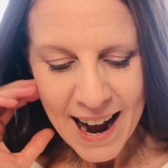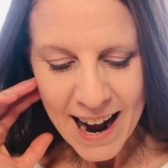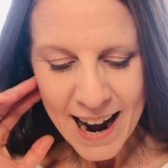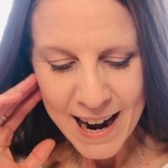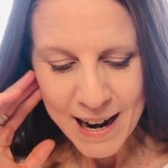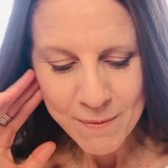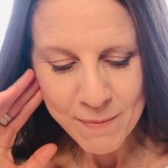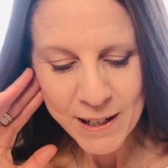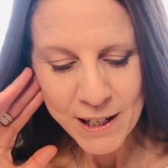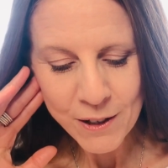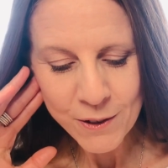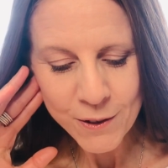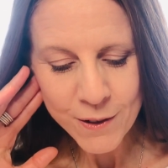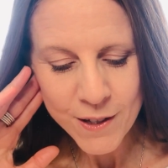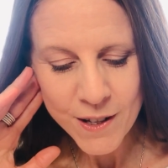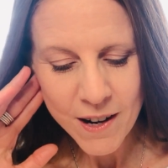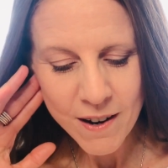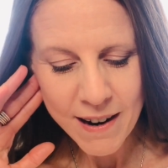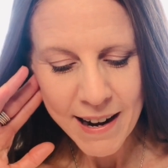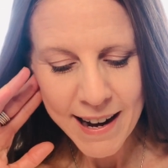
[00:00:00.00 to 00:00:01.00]
It
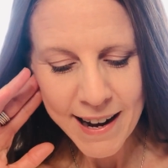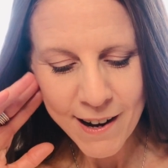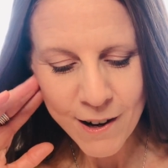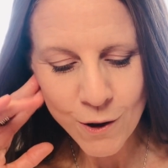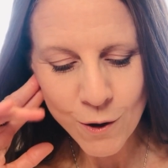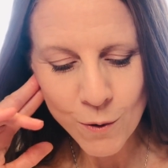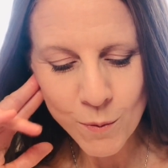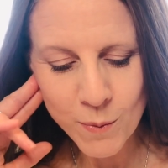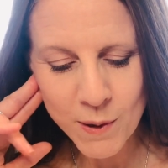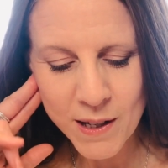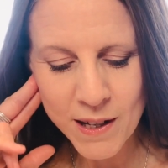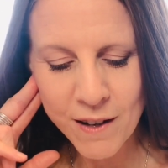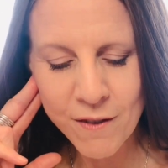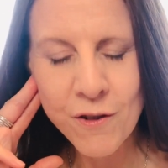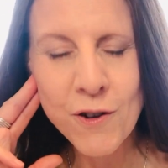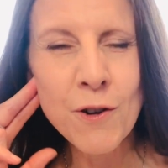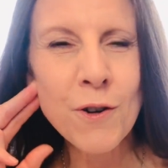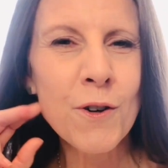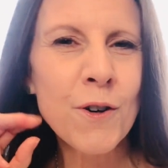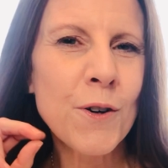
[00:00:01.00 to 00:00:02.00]
also helps if
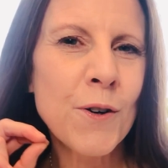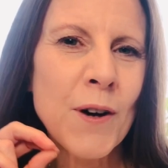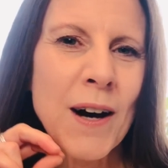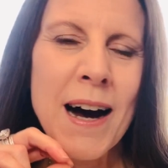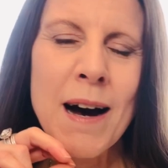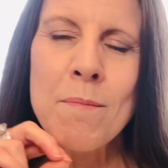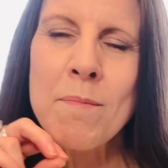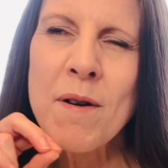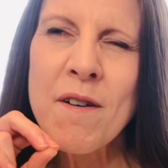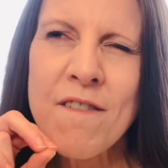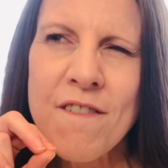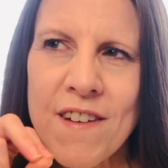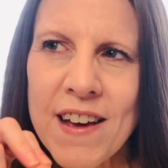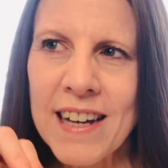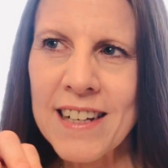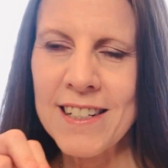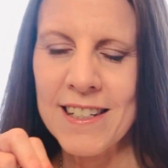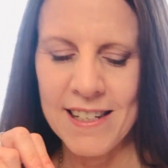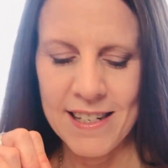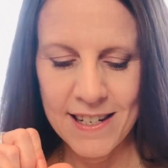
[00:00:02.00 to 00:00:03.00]
you're a
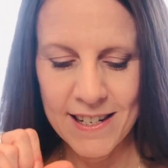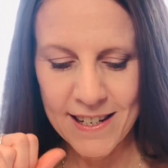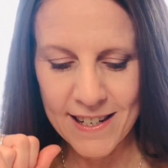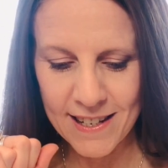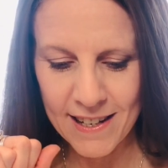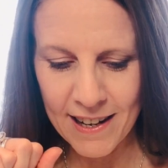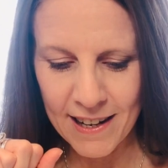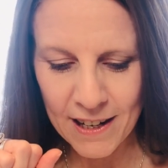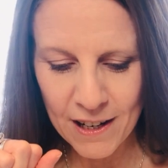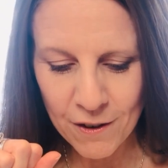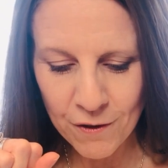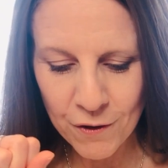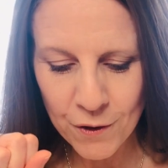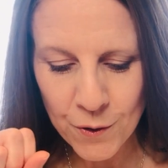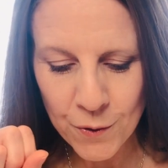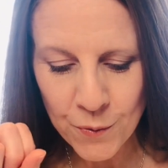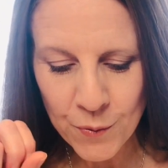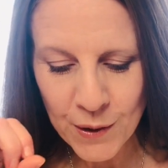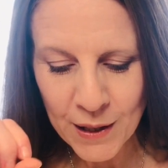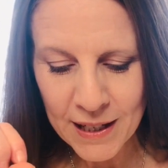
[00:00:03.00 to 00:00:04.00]
perfectionist, like if
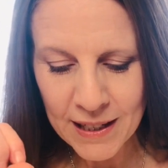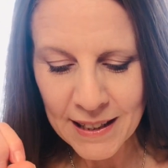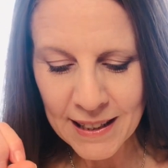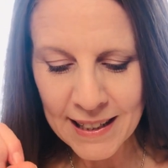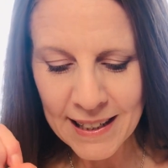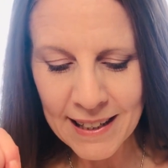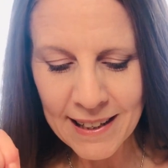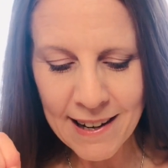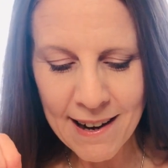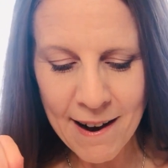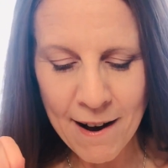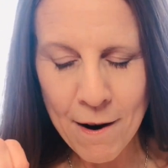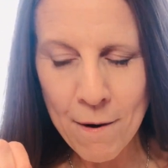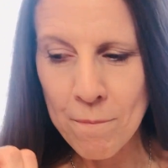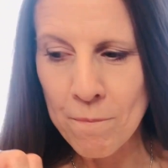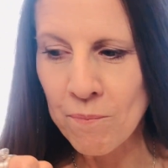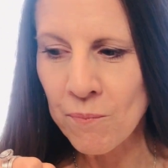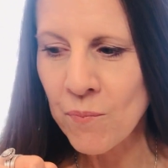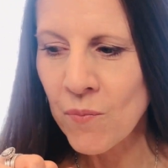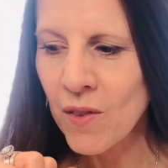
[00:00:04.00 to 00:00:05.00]
you really
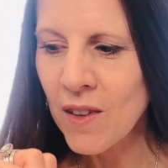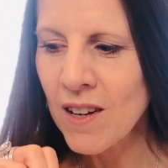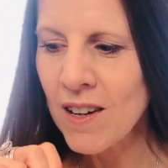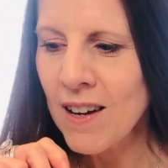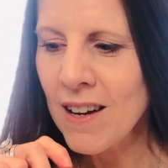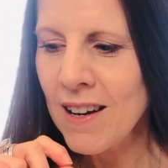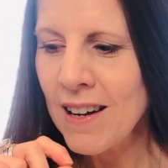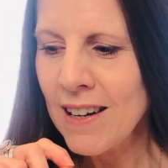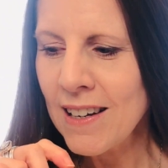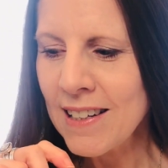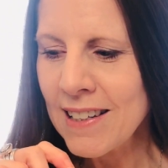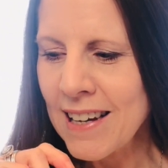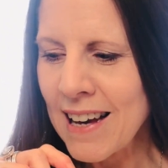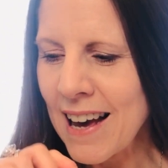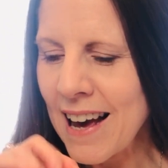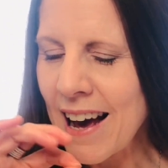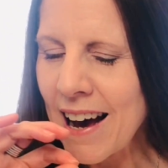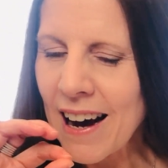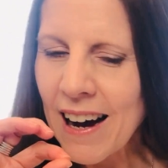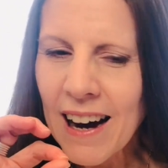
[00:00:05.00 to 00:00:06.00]

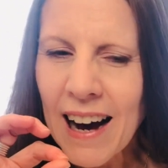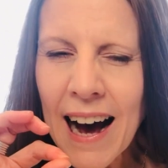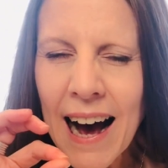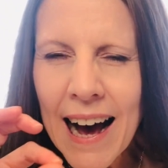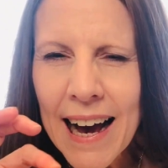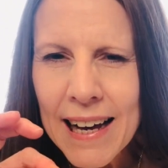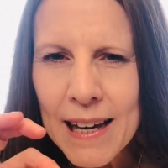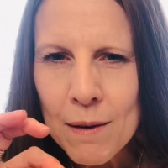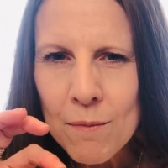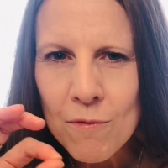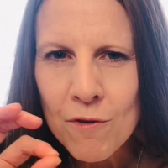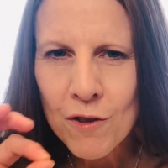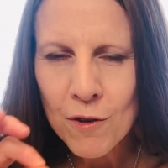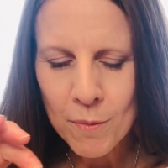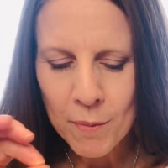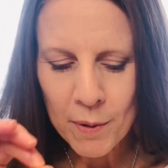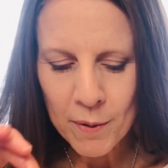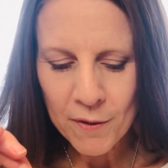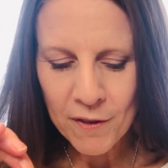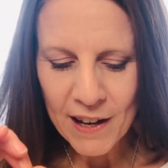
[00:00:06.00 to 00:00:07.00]
aim for
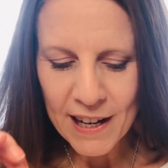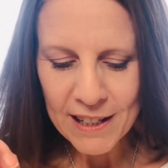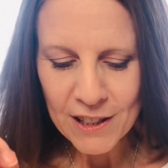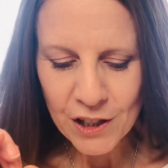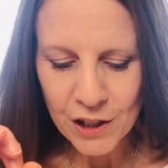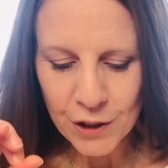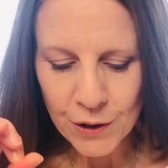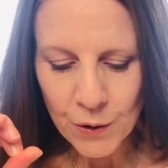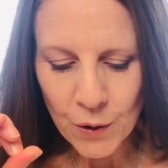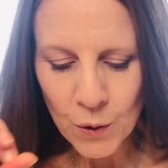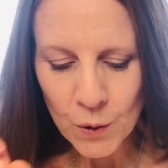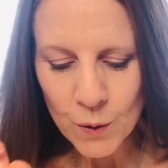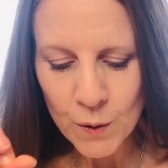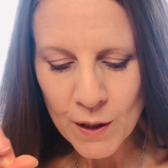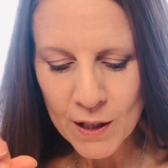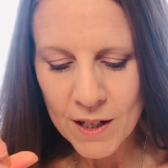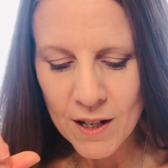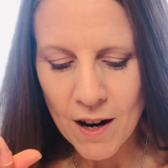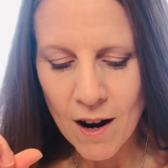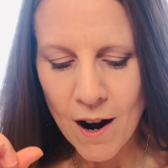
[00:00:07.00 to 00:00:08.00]
perfection all the
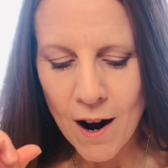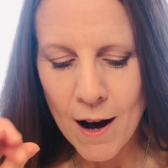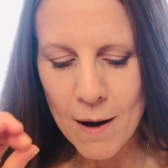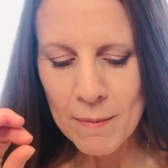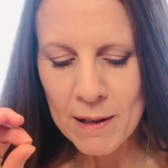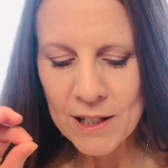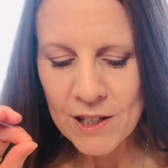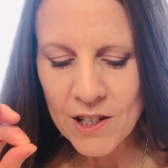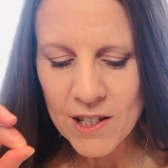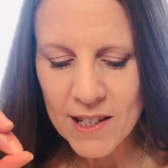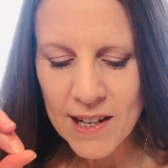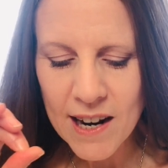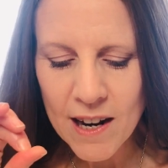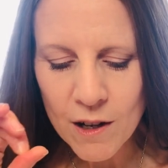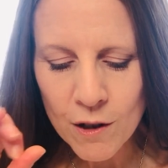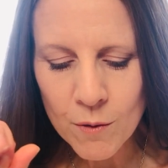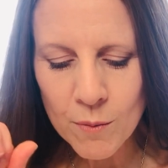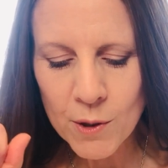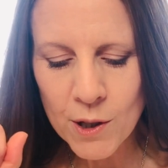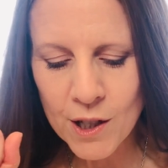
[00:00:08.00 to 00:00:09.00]
time. It just
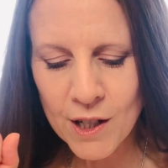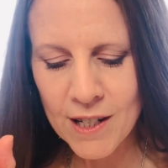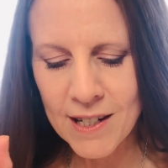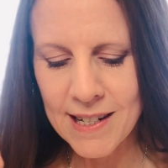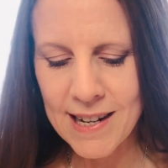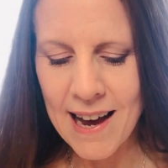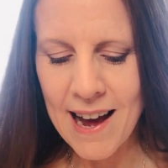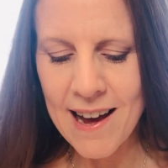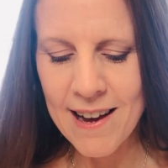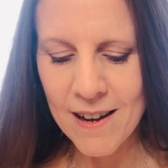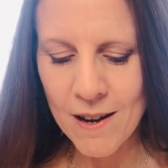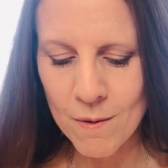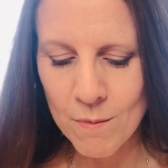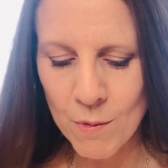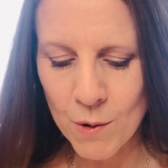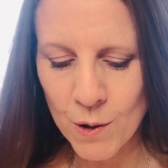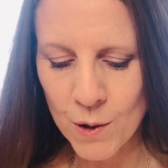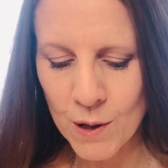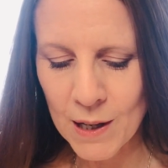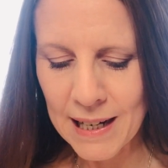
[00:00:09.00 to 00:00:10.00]
helps you to take a
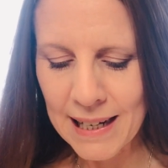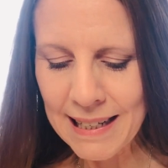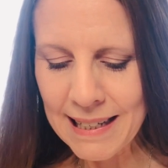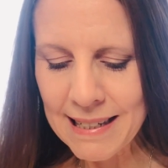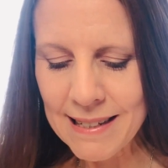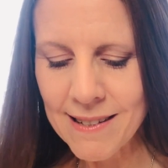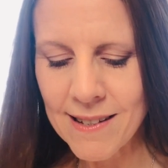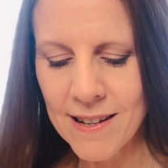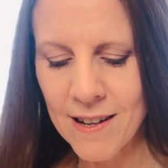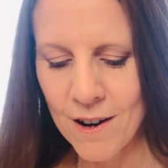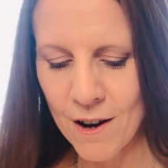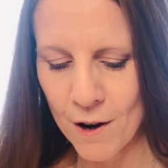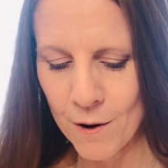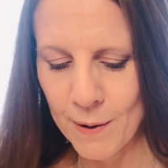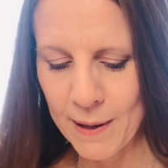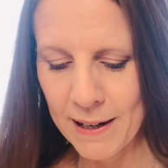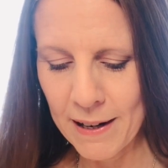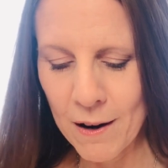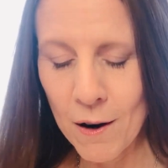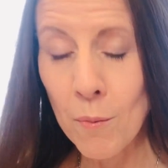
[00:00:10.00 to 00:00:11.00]
more
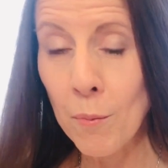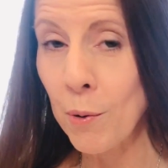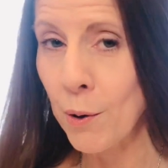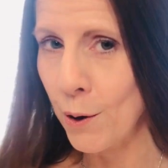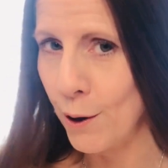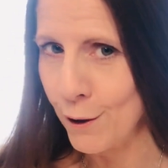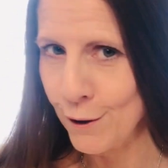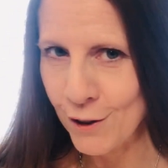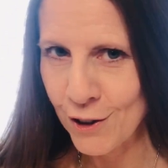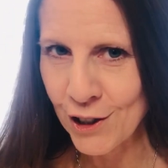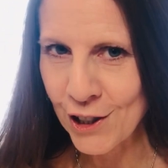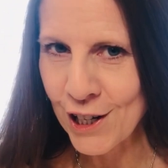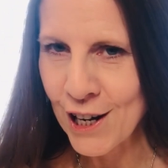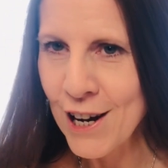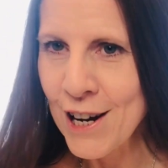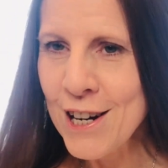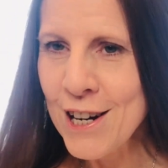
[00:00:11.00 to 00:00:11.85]
easygoing approach